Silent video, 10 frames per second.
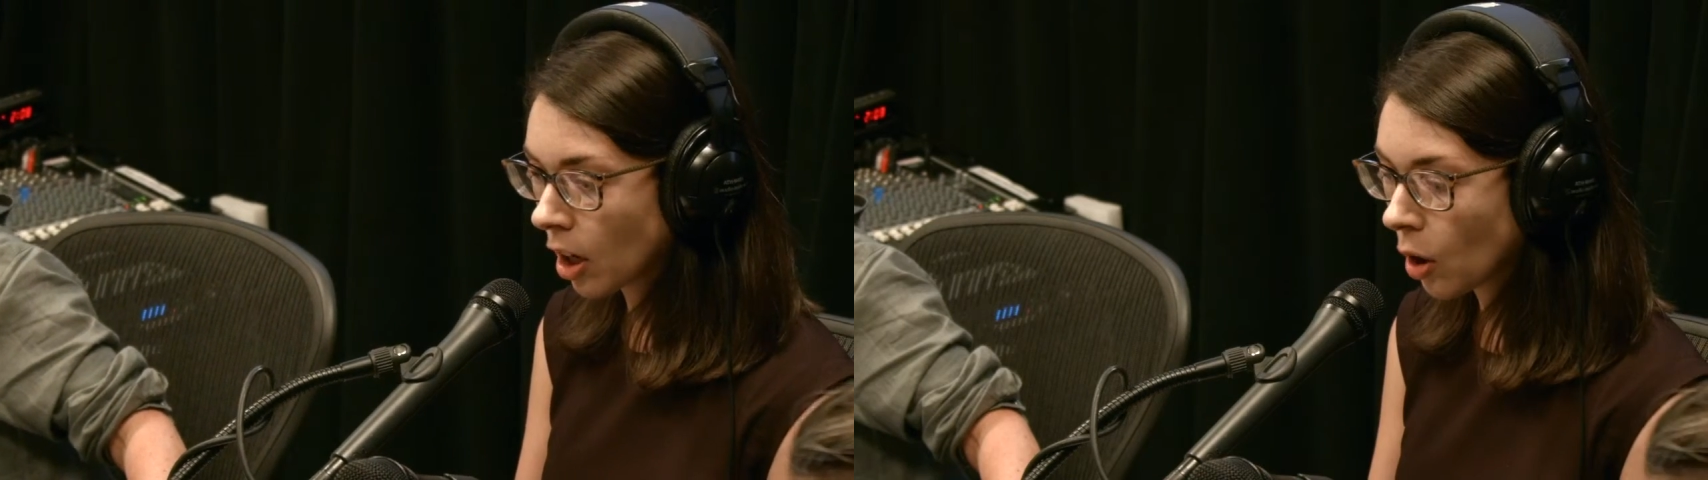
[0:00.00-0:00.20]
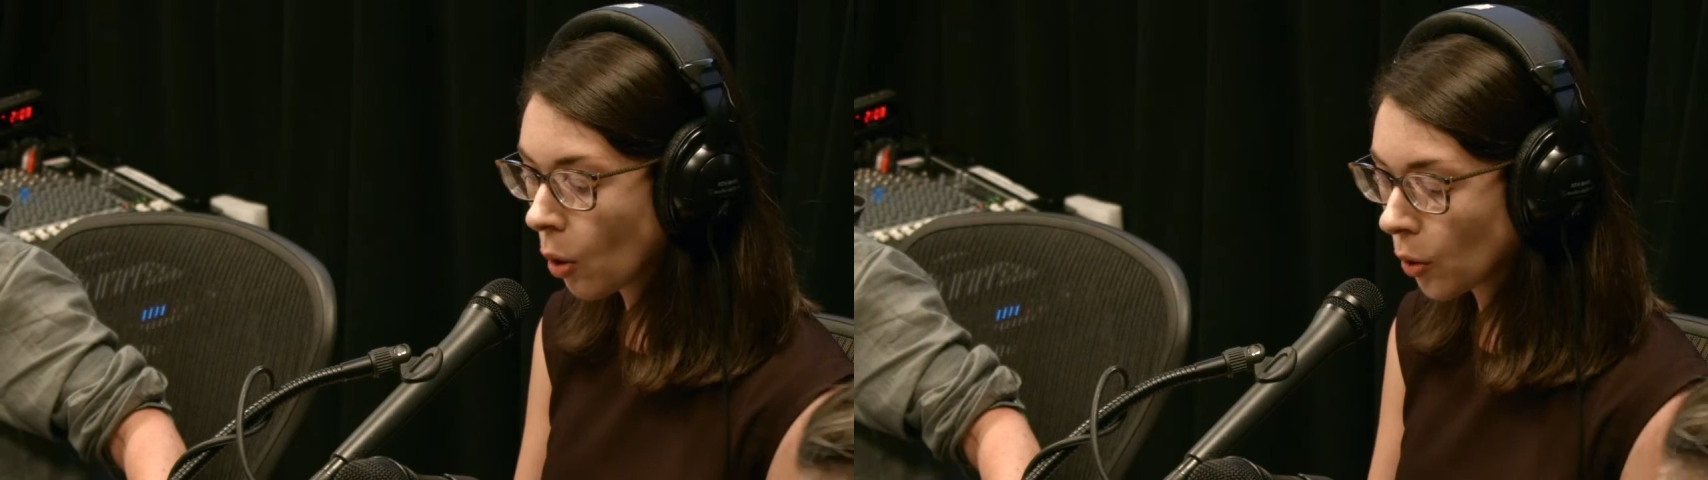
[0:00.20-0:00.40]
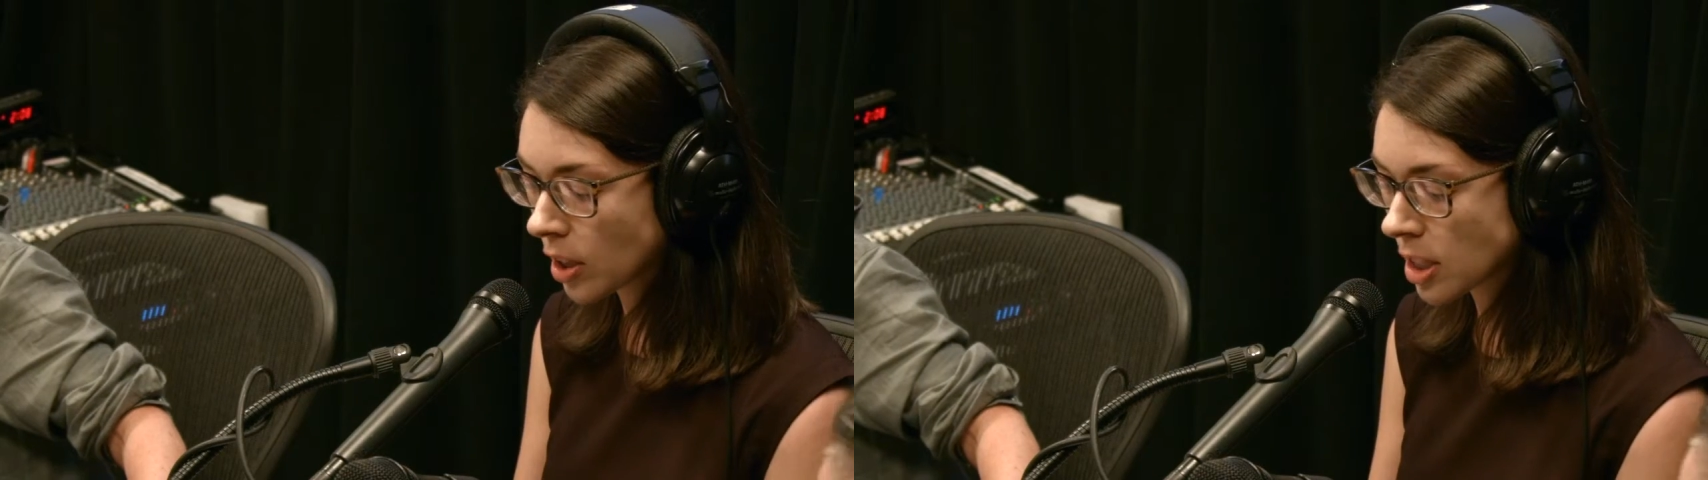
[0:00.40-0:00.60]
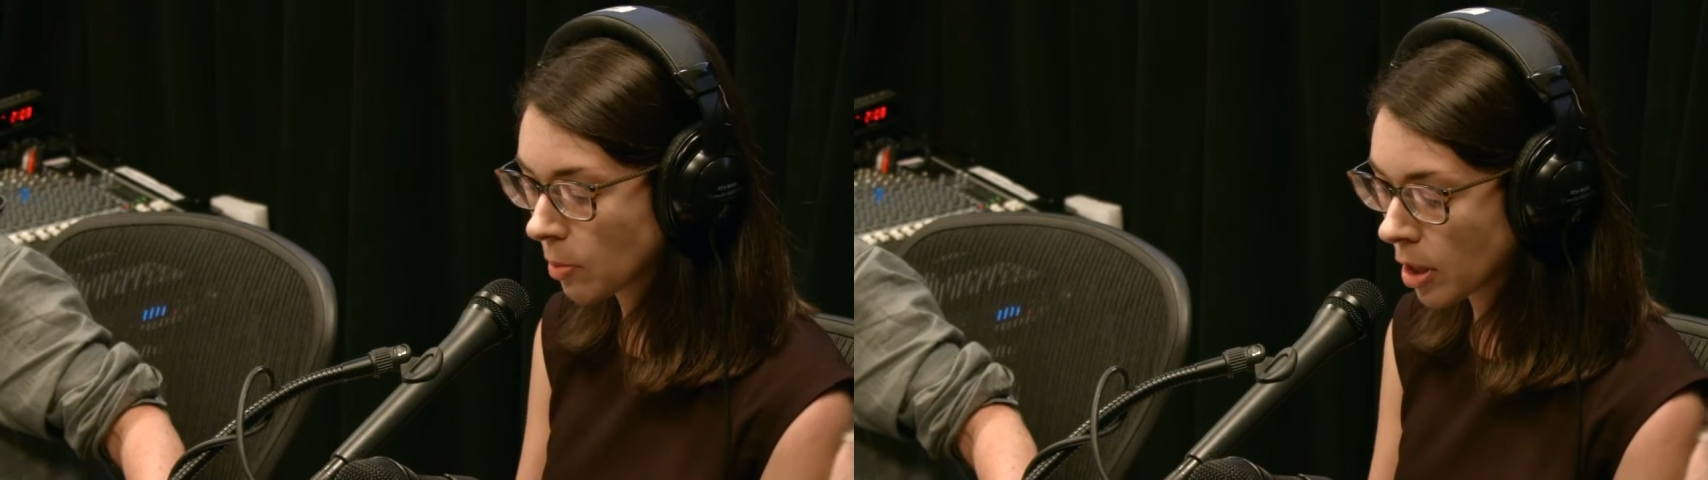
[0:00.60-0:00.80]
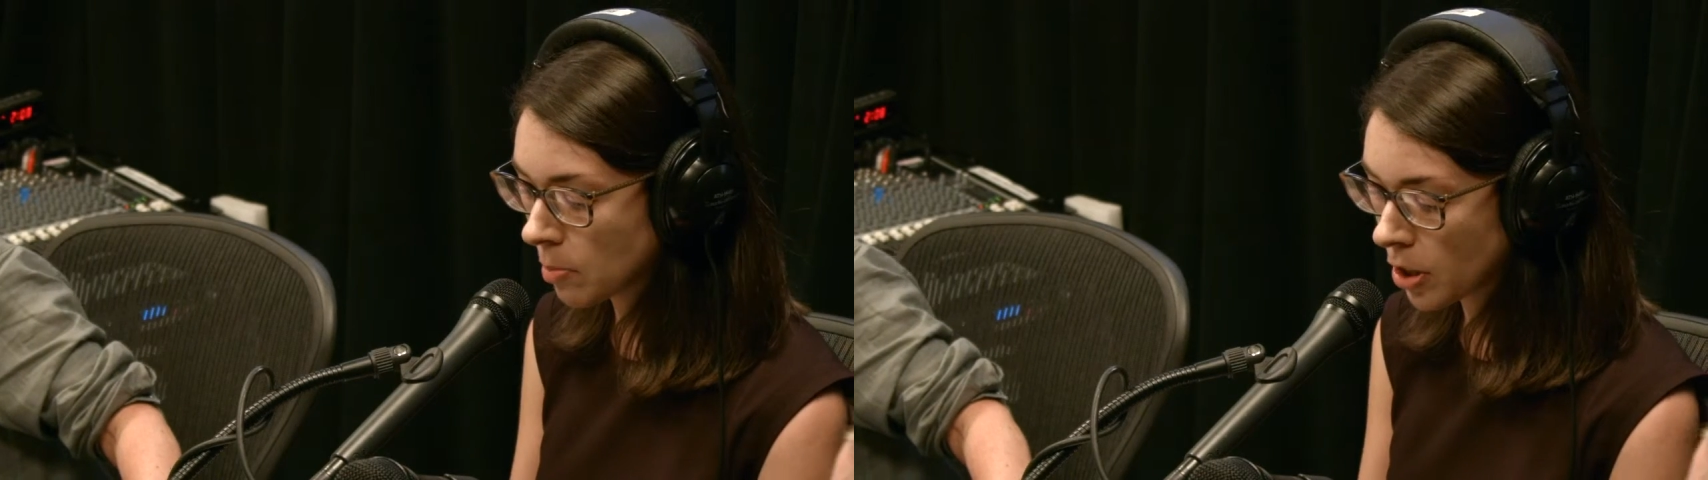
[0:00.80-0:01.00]
are holding some
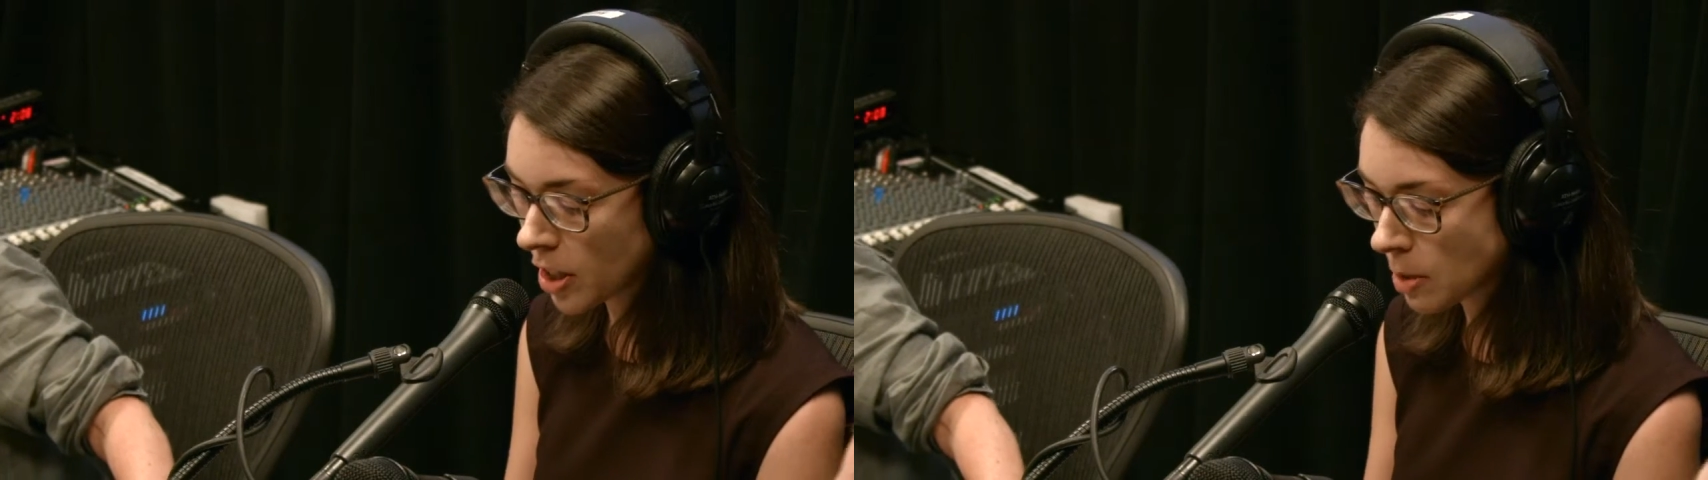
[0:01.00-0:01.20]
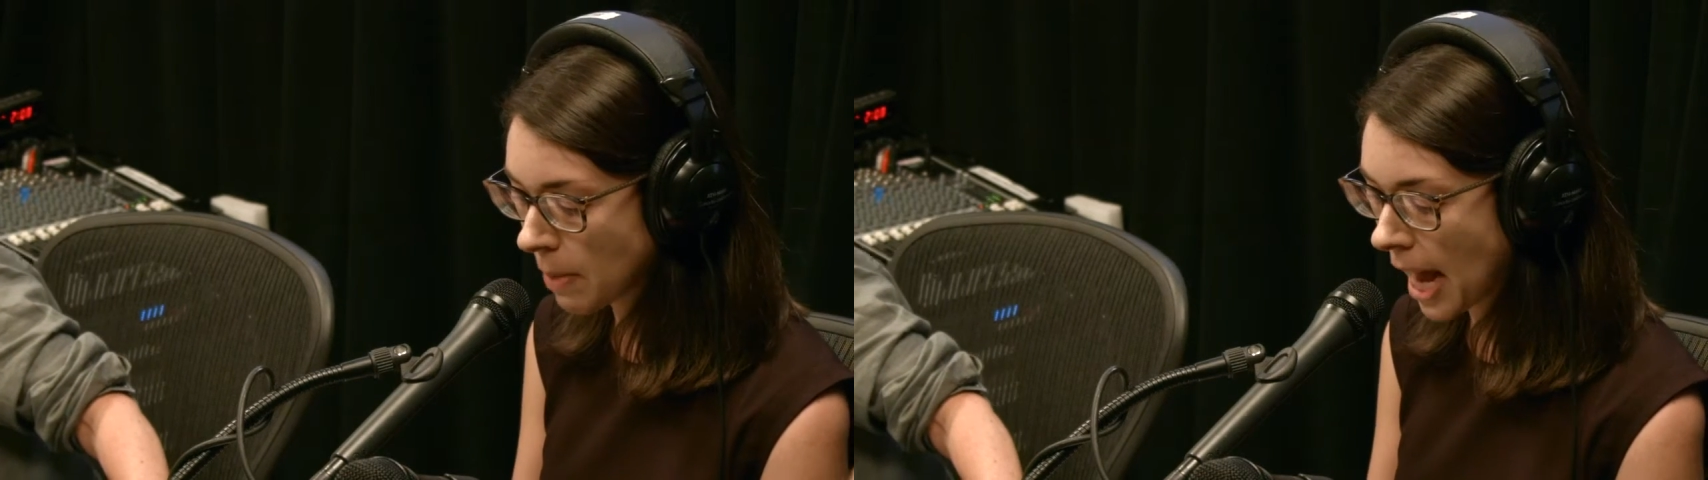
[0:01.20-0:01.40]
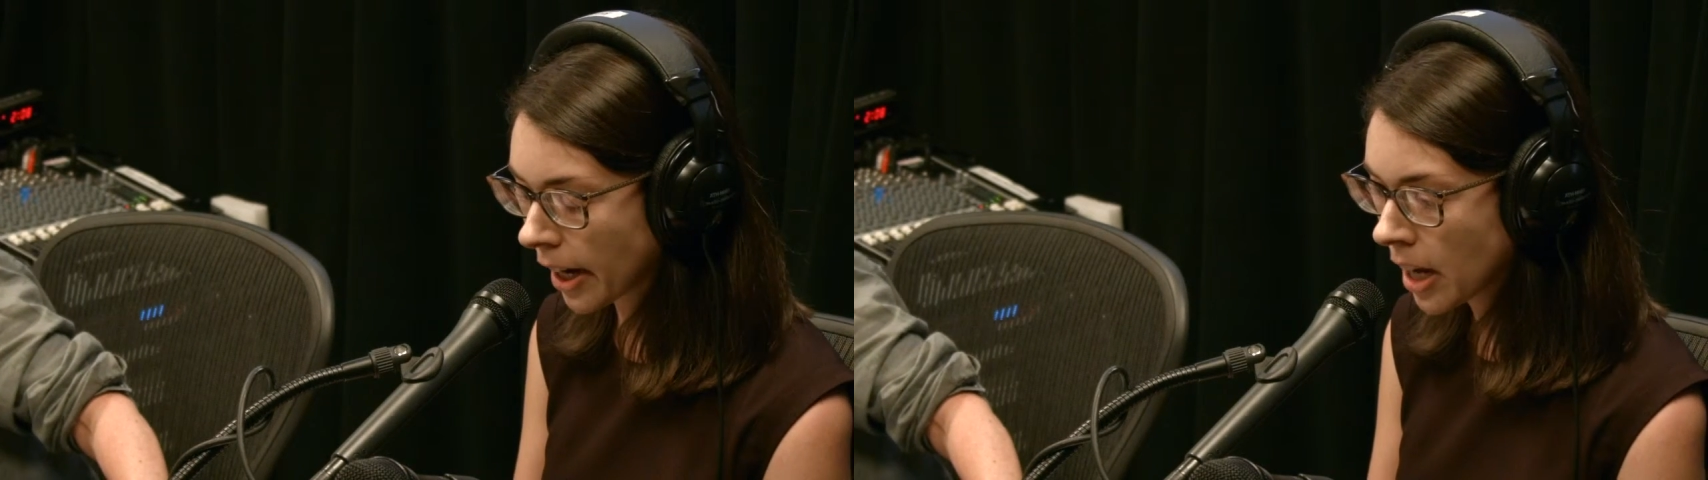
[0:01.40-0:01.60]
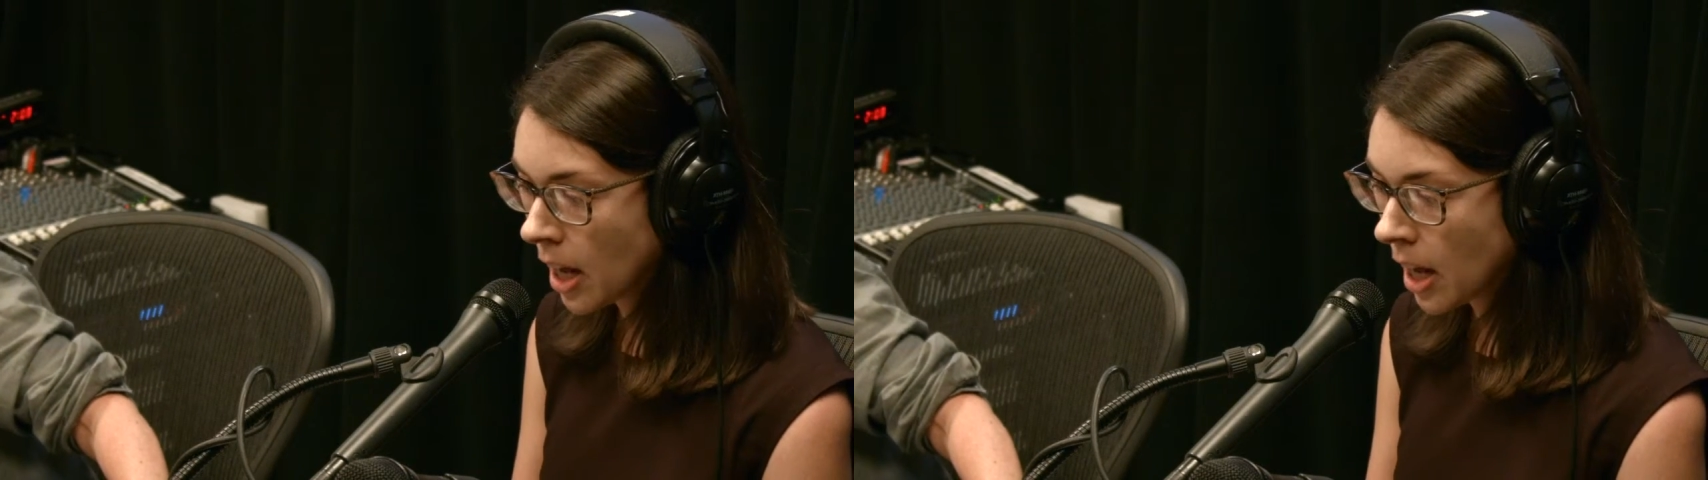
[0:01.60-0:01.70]
communities back.